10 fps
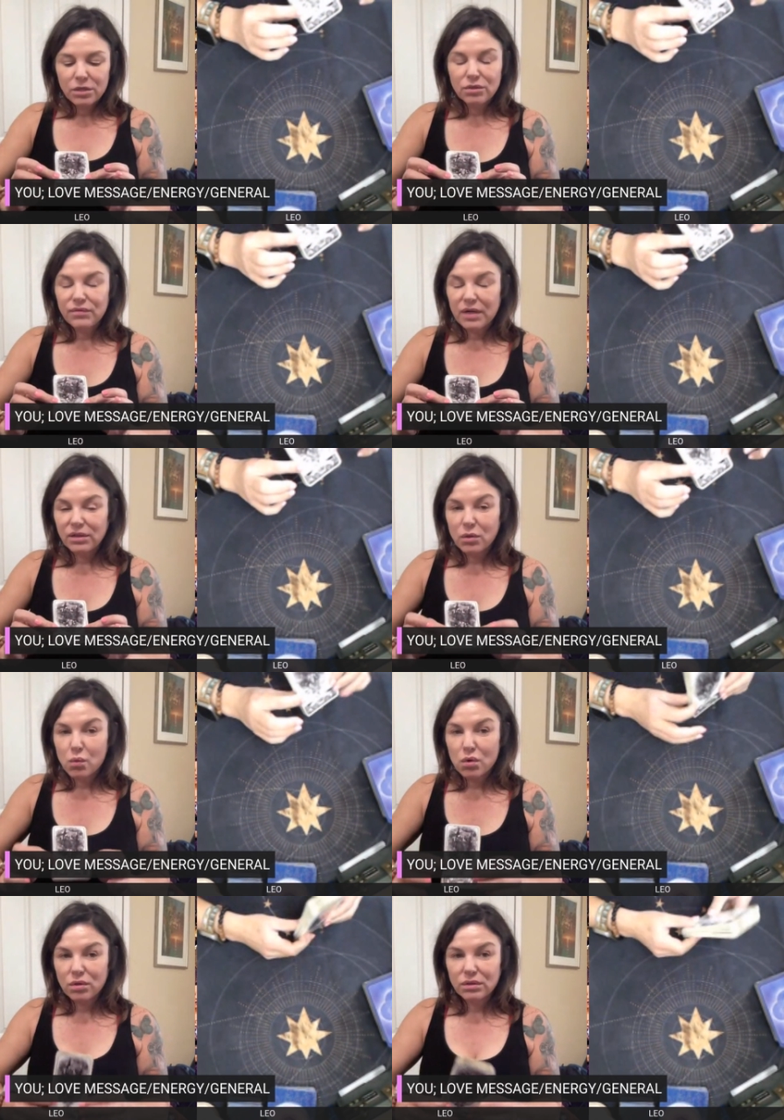You've got the
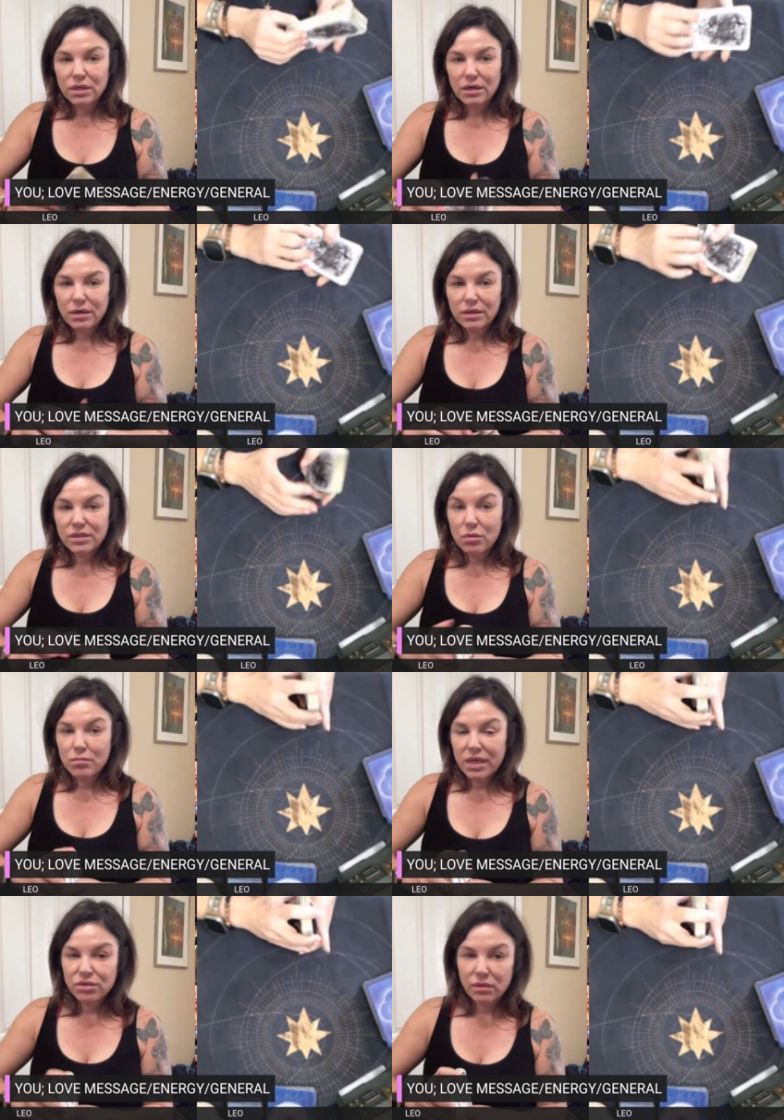world card. So
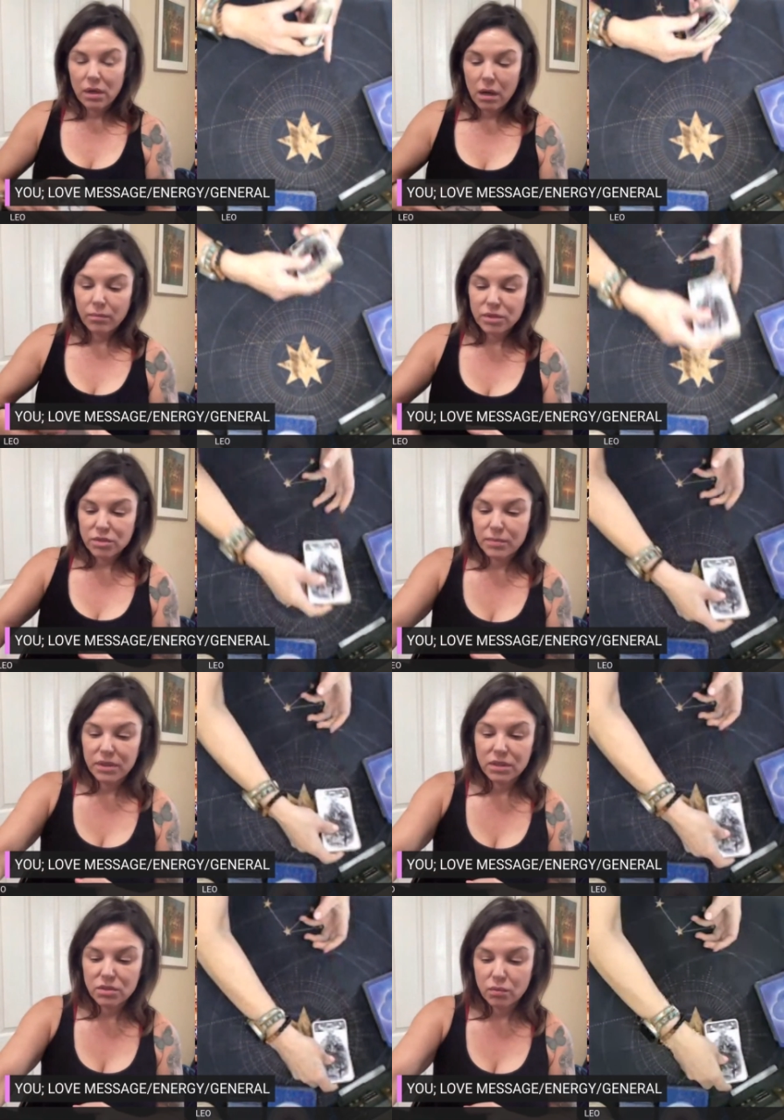major accomplishment
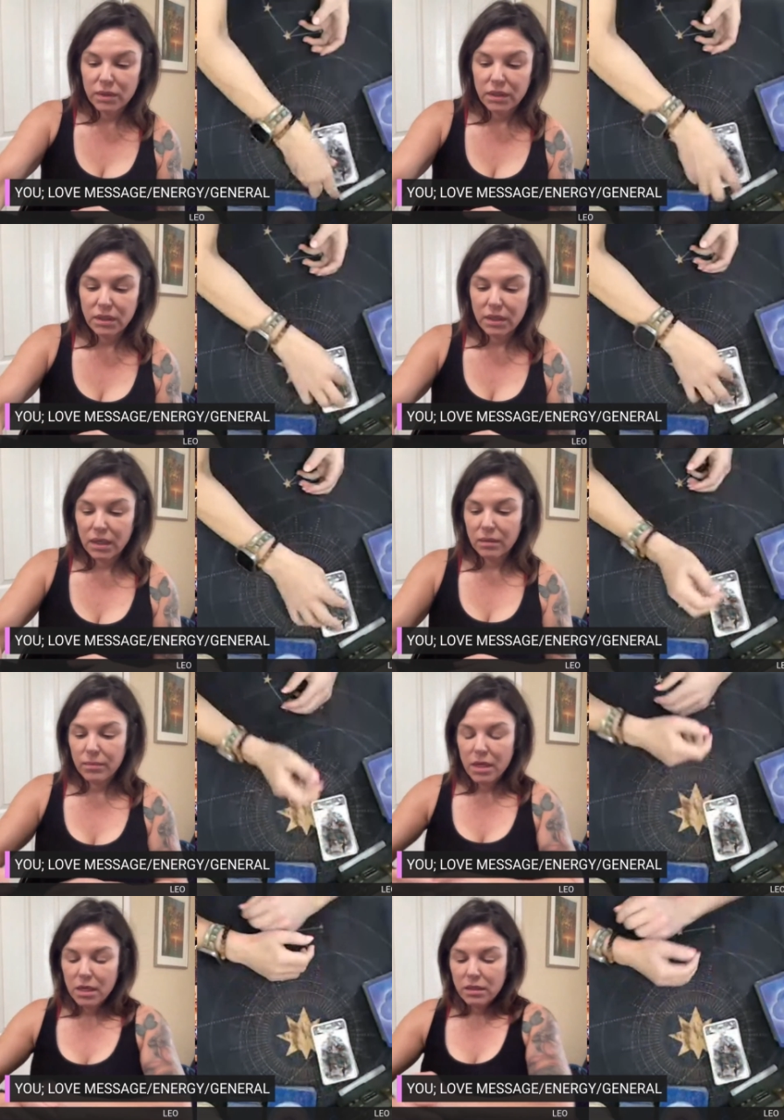this week.
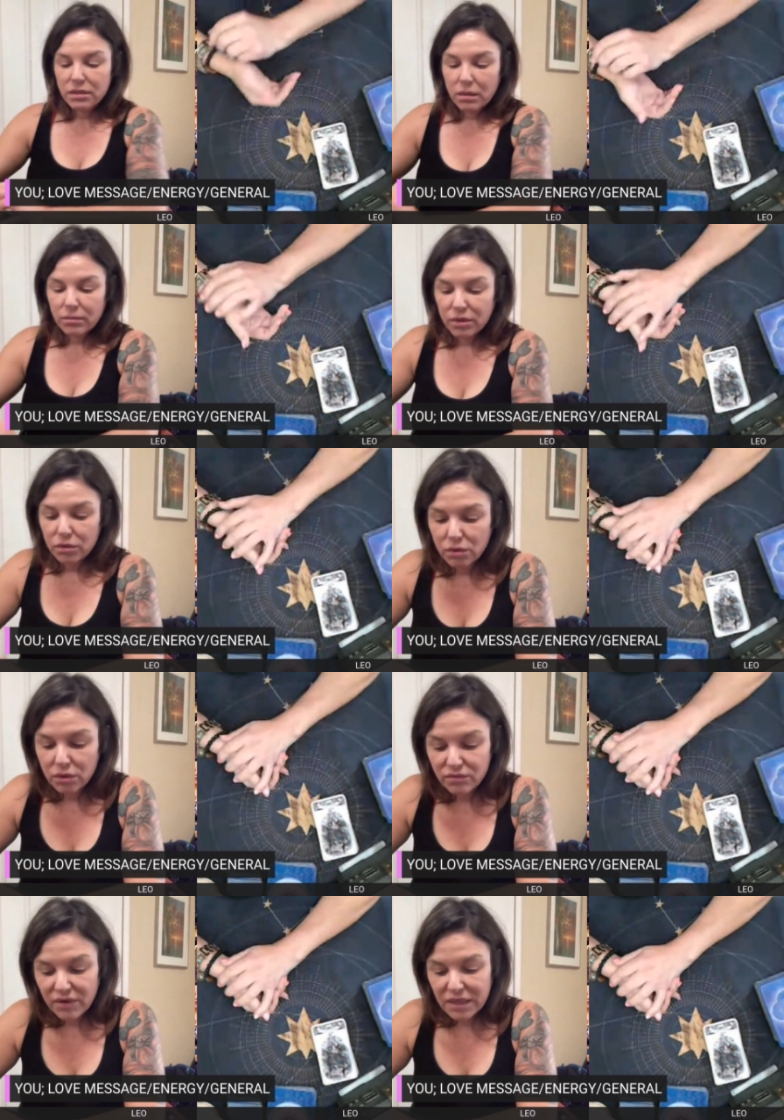Um, some of you
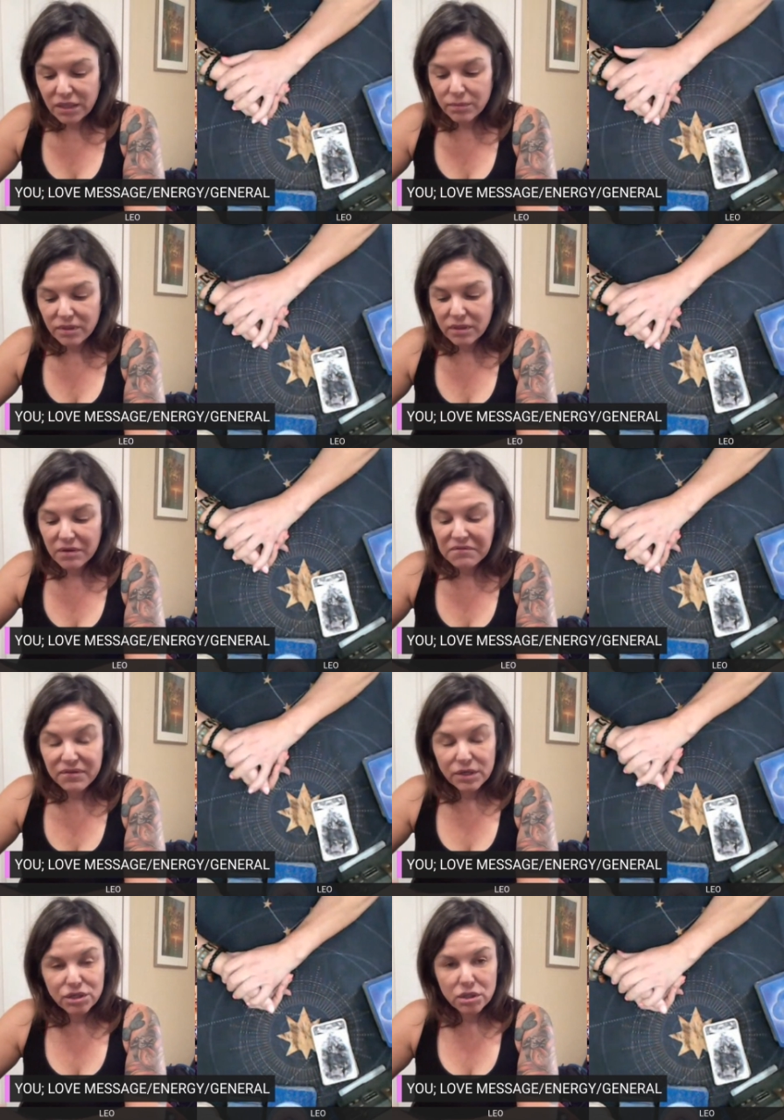could finally be
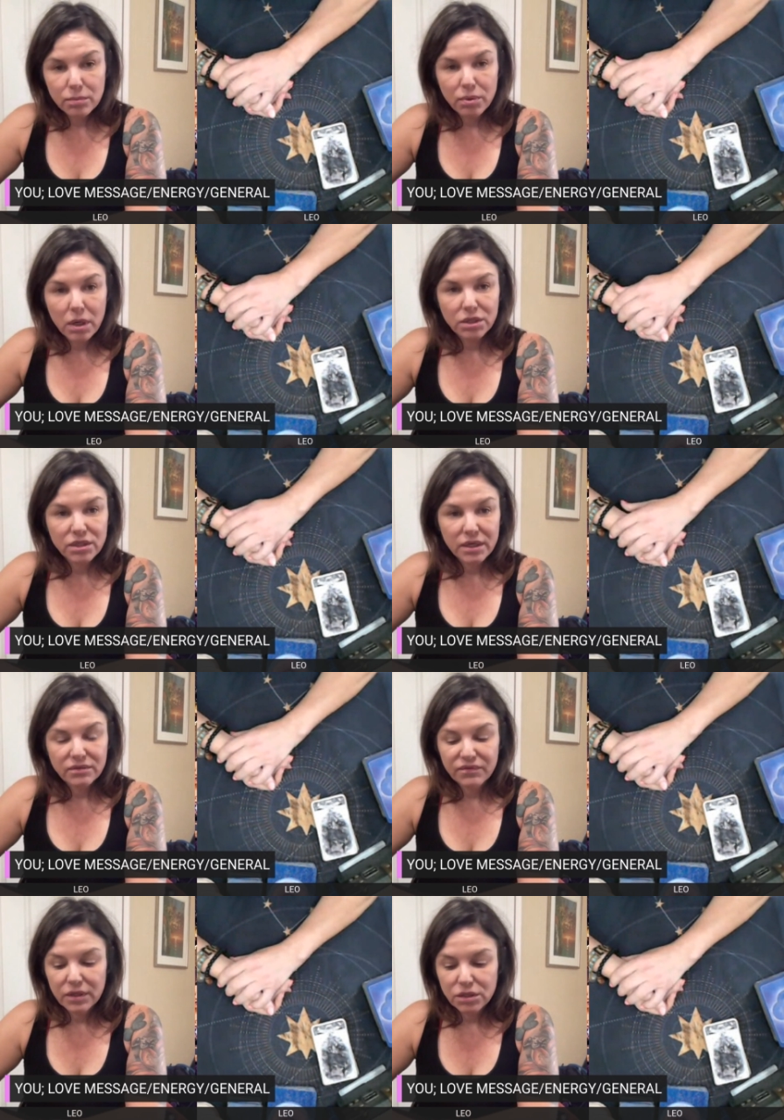finishing a
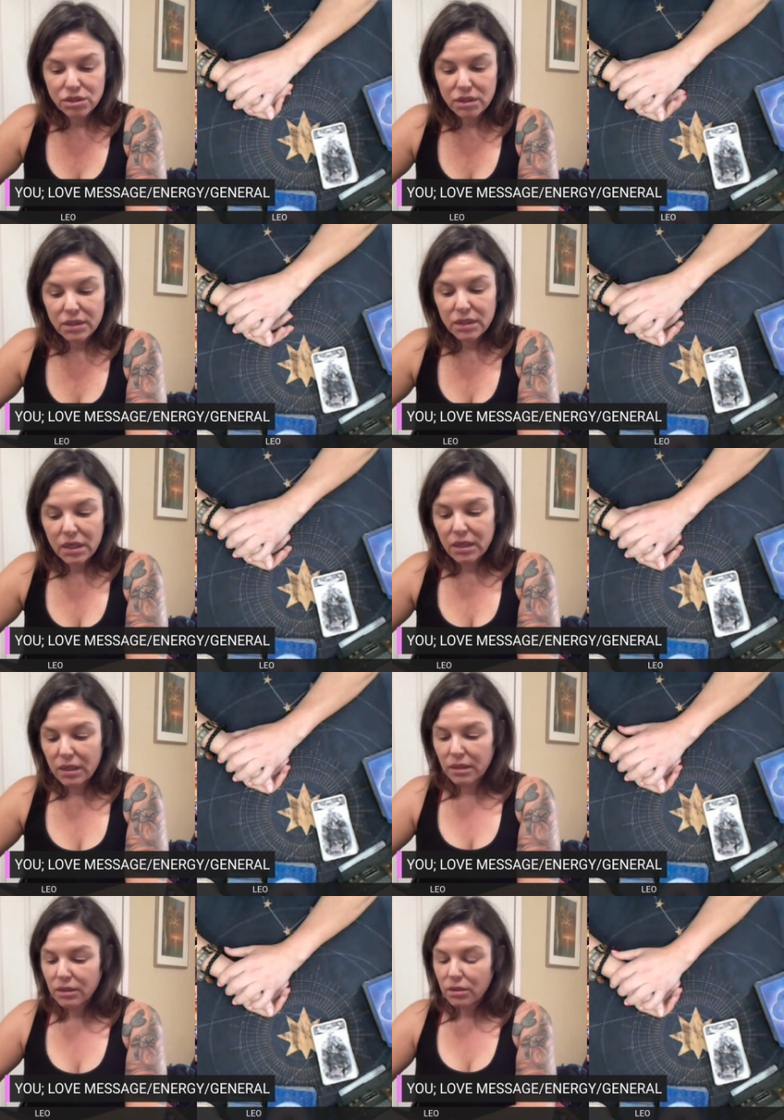project, finishing, uh,
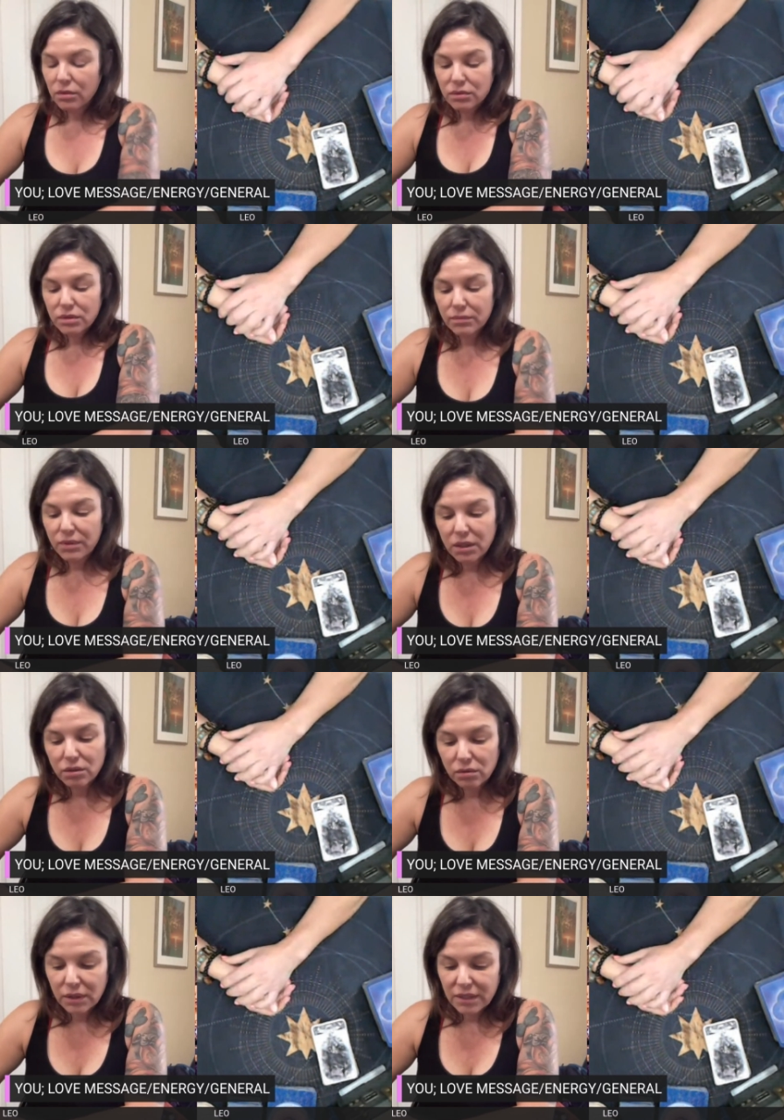you know, something in
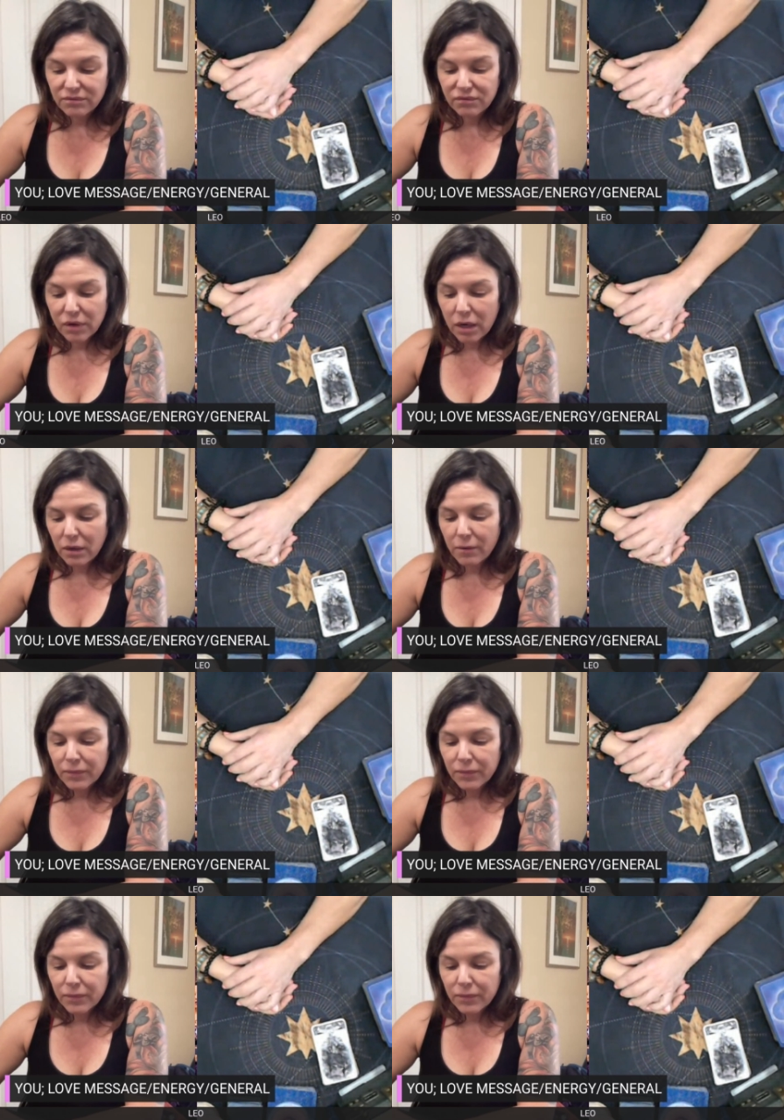your life uh,